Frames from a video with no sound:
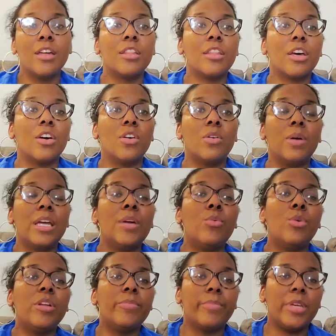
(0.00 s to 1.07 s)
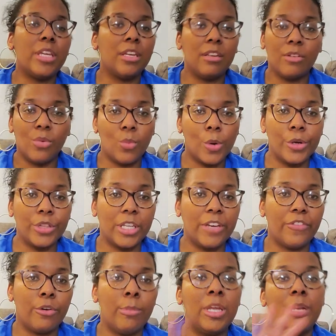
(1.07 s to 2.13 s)
So it wouldn't be worth
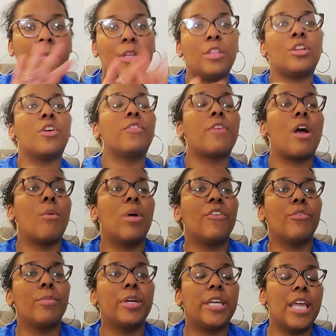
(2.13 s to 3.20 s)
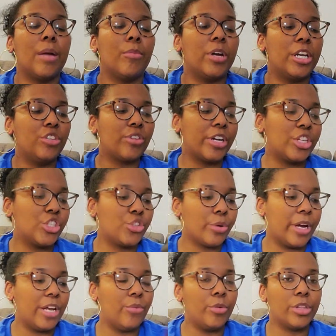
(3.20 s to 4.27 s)
it for me to be so far away from a camera and try to
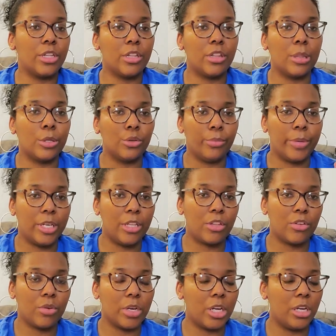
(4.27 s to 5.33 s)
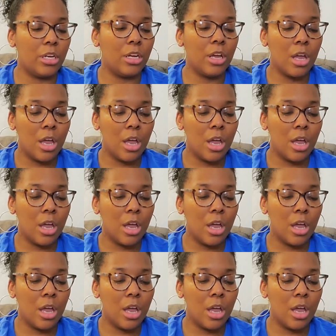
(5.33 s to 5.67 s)
strain with this little bitty screen.